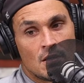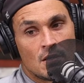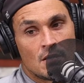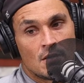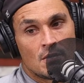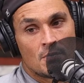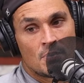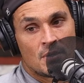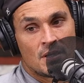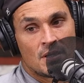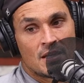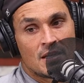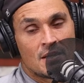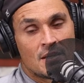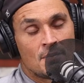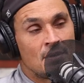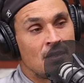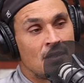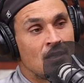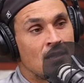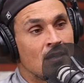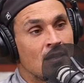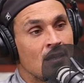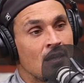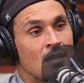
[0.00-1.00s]
but
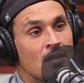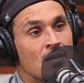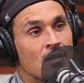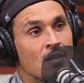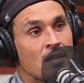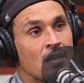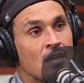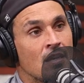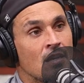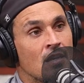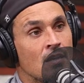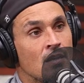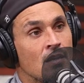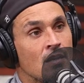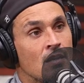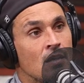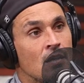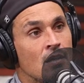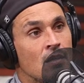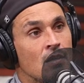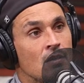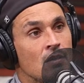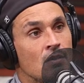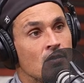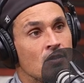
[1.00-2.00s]
in the end, again,
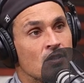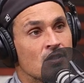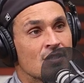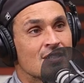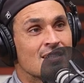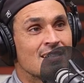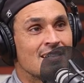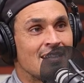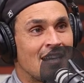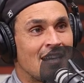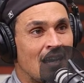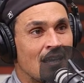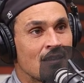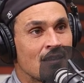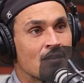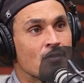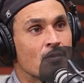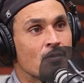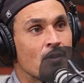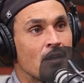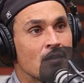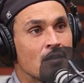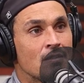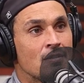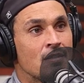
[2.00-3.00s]
does 9th
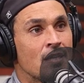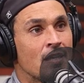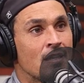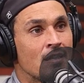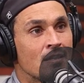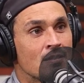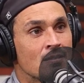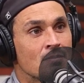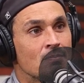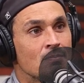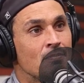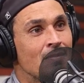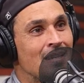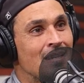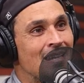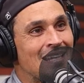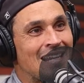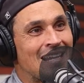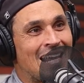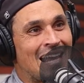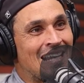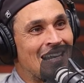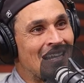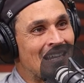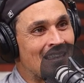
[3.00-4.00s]
grade tennis mean
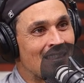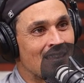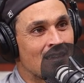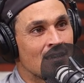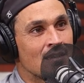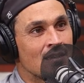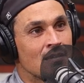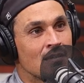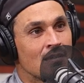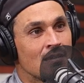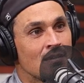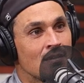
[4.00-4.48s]
anything?